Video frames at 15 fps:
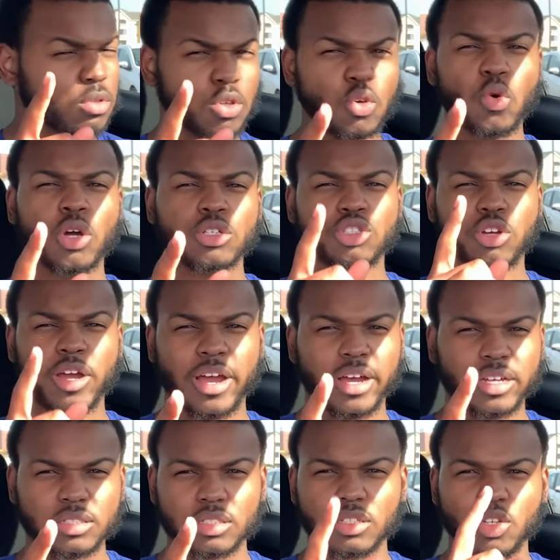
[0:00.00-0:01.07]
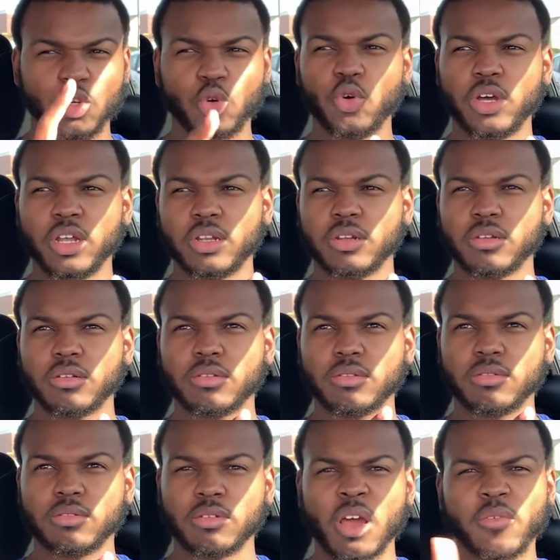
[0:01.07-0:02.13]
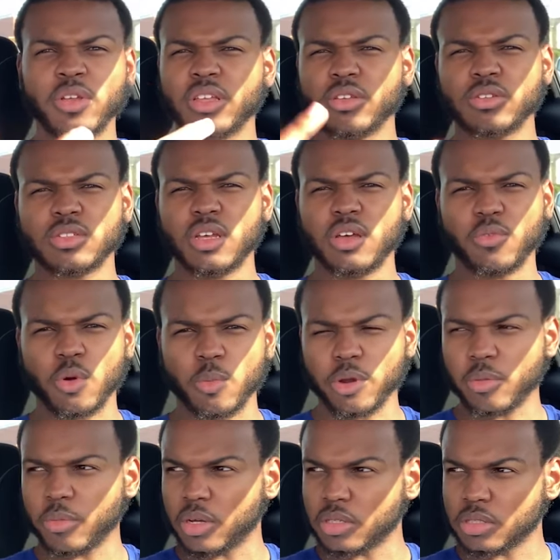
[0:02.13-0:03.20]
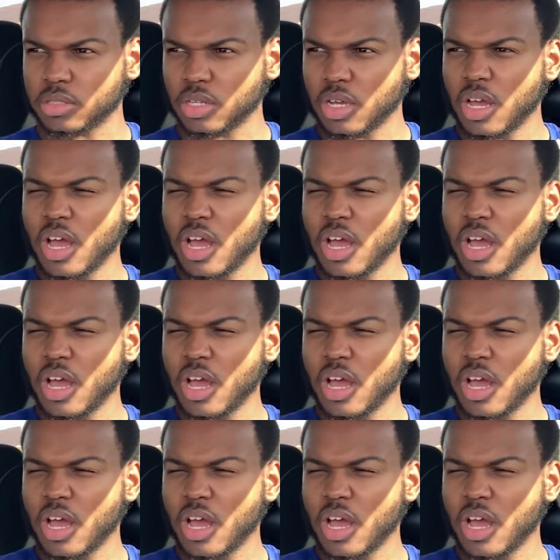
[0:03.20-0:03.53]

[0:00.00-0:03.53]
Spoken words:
you are trash. You and everything you stand for, pretty much.